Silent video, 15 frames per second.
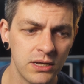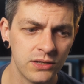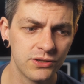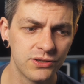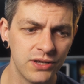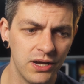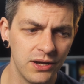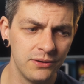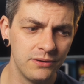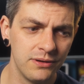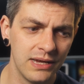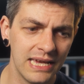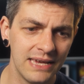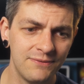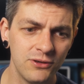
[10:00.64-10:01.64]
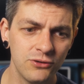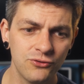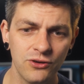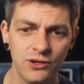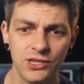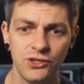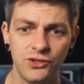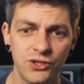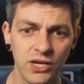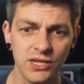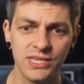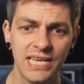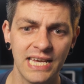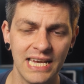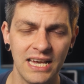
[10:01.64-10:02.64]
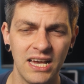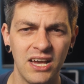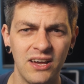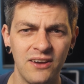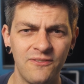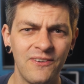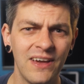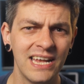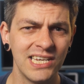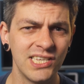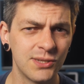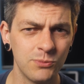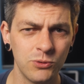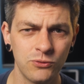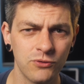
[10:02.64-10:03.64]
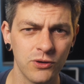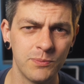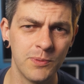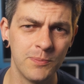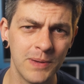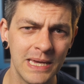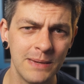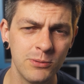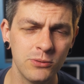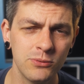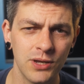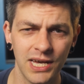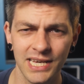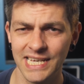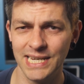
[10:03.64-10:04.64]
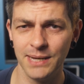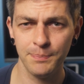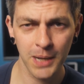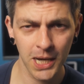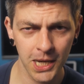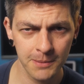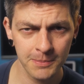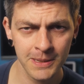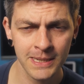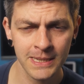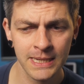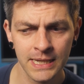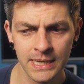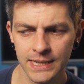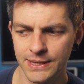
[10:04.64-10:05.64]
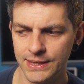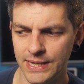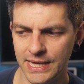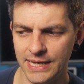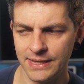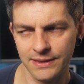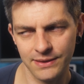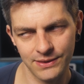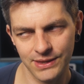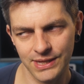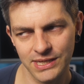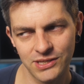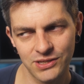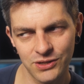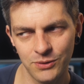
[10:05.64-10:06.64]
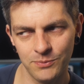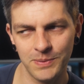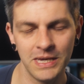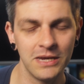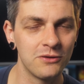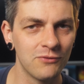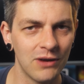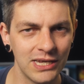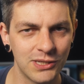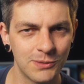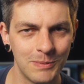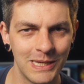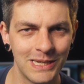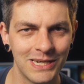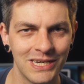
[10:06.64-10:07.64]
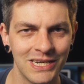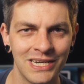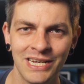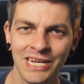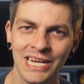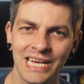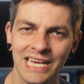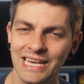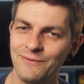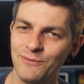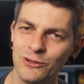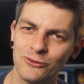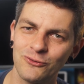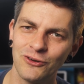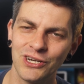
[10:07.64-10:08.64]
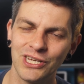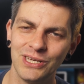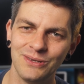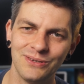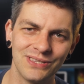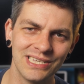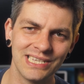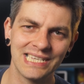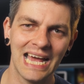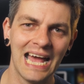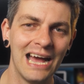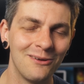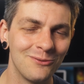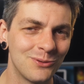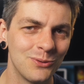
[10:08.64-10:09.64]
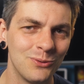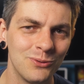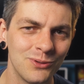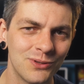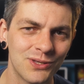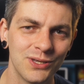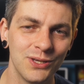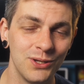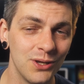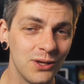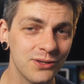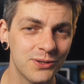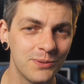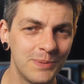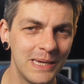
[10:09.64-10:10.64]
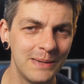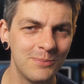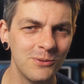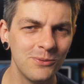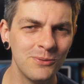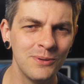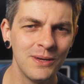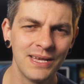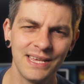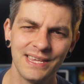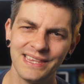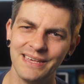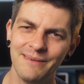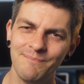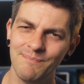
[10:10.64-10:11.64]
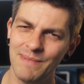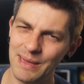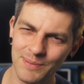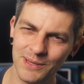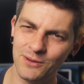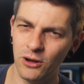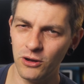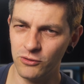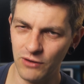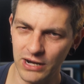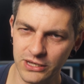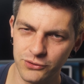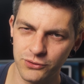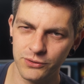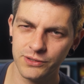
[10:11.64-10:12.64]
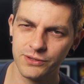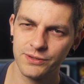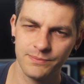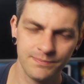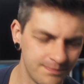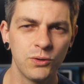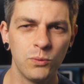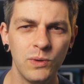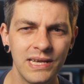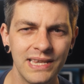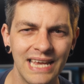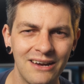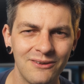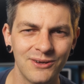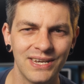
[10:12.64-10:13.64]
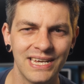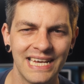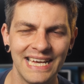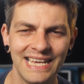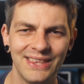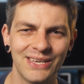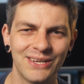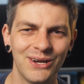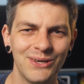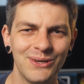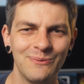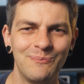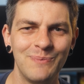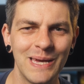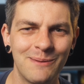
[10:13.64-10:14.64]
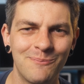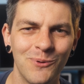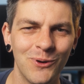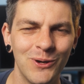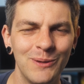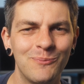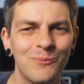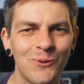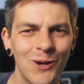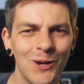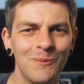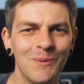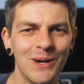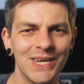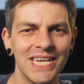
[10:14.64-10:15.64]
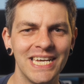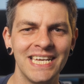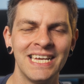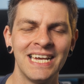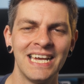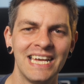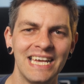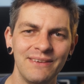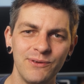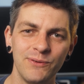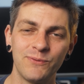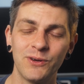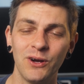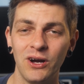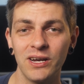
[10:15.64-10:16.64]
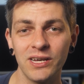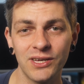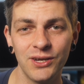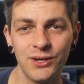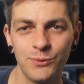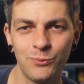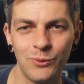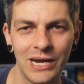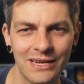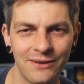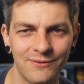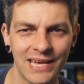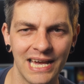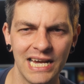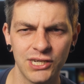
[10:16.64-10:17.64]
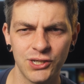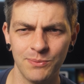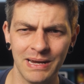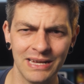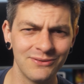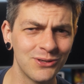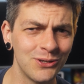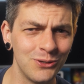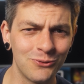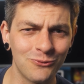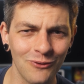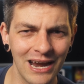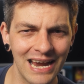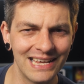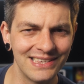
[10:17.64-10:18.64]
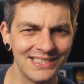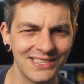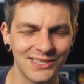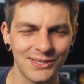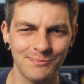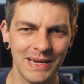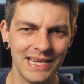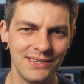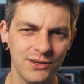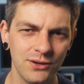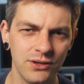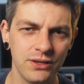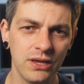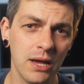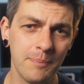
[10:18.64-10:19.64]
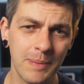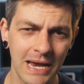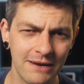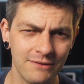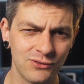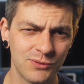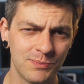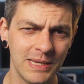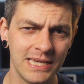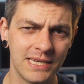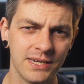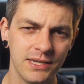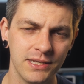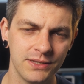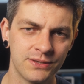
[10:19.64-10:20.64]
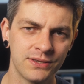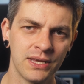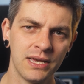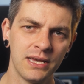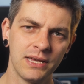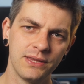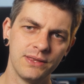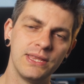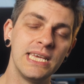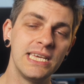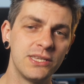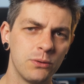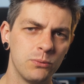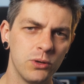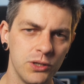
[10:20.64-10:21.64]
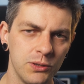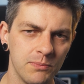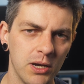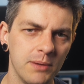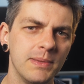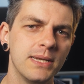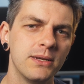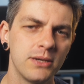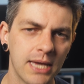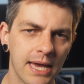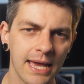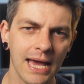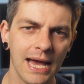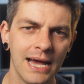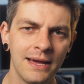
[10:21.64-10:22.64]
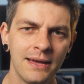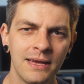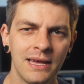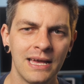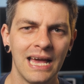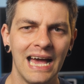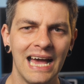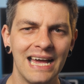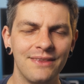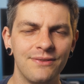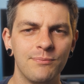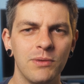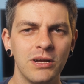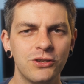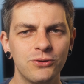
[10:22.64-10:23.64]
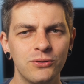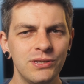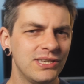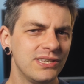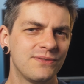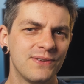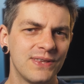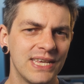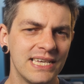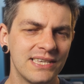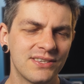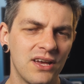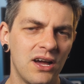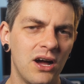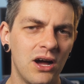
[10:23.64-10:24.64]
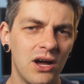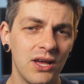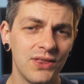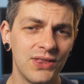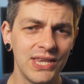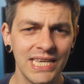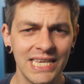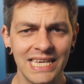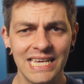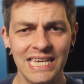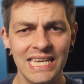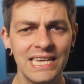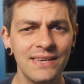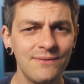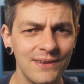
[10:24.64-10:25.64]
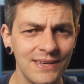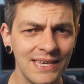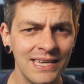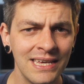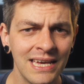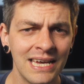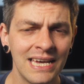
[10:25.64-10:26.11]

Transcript: So if you're trying to just hit a fairly small group of people, like in a pub, then this could be a great speaker. If you're trying to use this outdoors to lots of people, then maybe not a great choice. So we're now going to hit the kind of big boy pro money. If you've got a good whack of cash, about $2,000 to spend on a pair of speakers, these are what you might be looking at. And my choices for this are the EKX